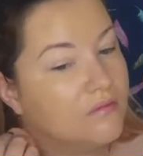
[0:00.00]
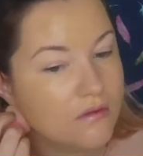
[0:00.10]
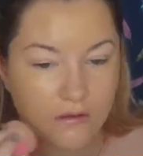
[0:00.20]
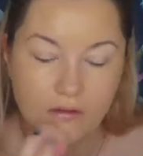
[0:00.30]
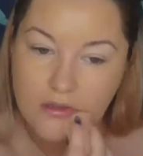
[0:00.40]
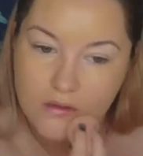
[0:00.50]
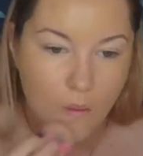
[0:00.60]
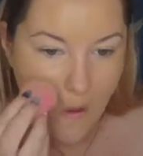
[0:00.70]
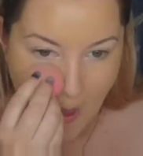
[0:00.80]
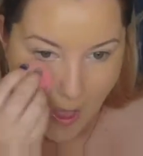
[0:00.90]
And don't forget
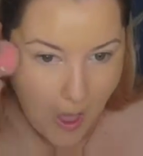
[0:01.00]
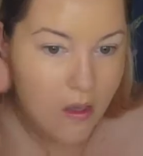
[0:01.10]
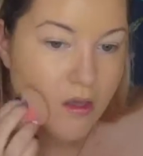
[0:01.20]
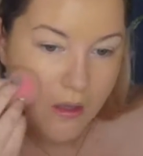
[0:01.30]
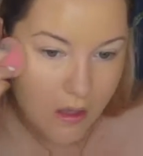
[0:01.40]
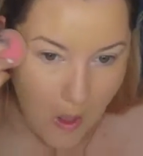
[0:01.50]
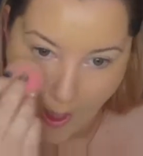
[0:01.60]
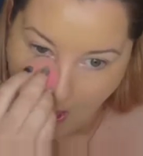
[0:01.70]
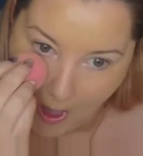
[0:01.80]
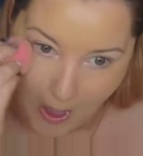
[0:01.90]
the ears, girls, it's really
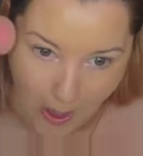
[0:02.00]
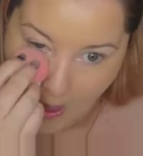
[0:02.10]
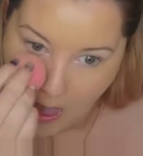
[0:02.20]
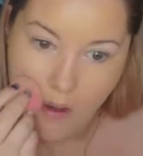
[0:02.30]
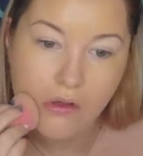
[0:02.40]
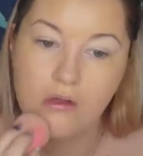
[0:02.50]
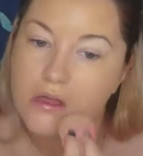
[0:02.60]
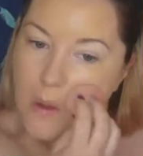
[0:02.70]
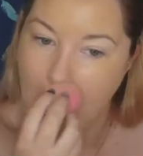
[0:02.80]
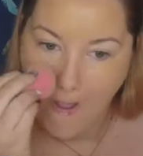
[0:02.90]
important. Like if
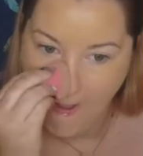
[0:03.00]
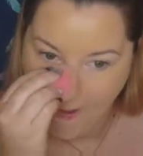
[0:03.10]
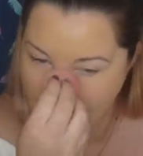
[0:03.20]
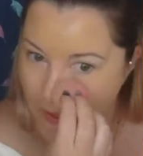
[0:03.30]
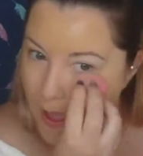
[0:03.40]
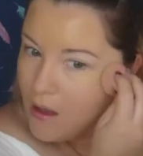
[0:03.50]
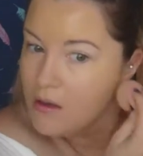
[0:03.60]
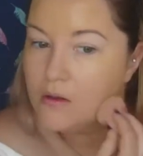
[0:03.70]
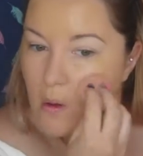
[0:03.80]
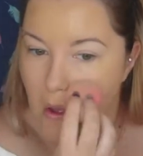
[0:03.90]
you have an event on
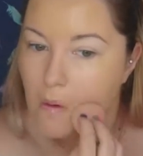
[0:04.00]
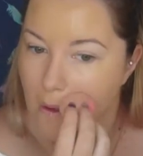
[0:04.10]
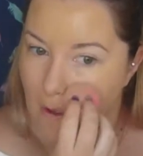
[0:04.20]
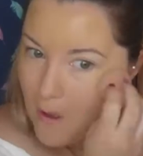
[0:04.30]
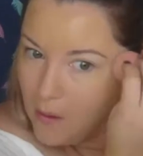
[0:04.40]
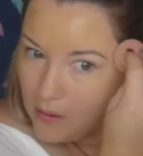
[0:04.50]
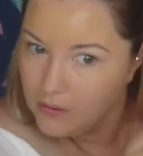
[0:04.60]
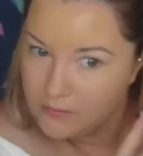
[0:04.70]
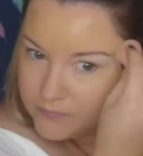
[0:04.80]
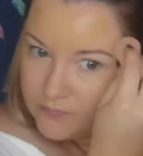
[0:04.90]
and you're having a hair
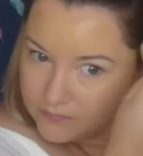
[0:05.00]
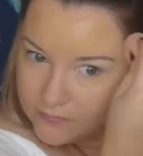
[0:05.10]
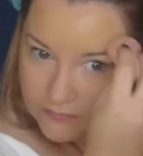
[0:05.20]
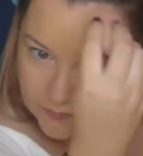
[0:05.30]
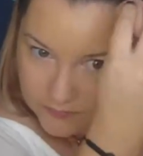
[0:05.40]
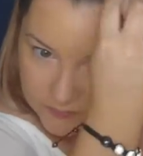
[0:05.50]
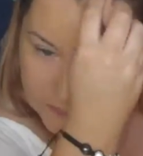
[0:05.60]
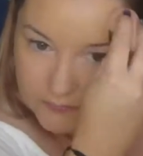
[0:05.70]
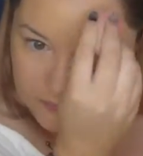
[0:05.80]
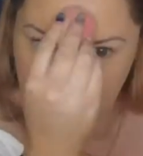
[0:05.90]
bath, that your
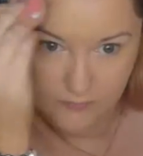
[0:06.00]
ears